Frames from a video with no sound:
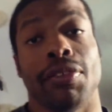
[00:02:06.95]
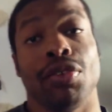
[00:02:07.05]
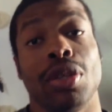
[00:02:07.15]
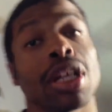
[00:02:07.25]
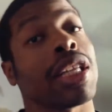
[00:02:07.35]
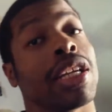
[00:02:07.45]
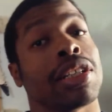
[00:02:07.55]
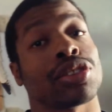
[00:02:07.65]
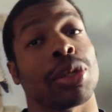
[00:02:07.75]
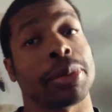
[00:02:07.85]
If you look in the
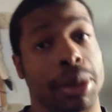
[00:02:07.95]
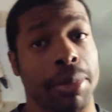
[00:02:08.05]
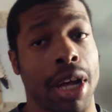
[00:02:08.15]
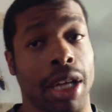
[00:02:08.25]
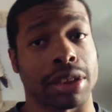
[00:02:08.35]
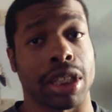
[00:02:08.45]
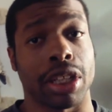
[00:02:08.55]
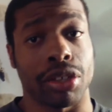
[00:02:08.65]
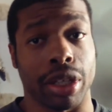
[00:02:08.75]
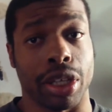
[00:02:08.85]
description box,
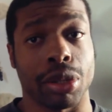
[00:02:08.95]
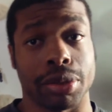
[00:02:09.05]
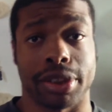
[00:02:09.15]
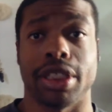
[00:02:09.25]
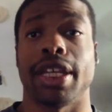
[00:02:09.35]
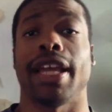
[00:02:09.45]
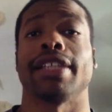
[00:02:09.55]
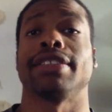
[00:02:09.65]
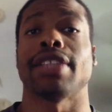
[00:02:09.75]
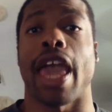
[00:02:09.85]
clearly you'll see
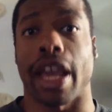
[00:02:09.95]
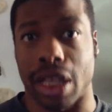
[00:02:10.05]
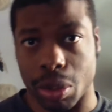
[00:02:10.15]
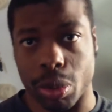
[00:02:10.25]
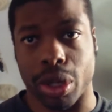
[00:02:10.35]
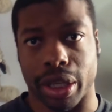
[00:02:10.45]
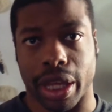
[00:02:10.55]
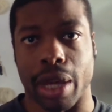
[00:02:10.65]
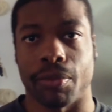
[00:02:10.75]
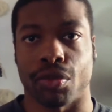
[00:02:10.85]
exactly where it
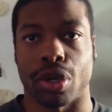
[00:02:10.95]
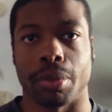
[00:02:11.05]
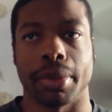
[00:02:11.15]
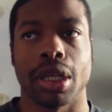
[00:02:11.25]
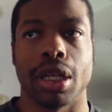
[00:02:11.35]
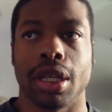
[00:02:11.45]
came from.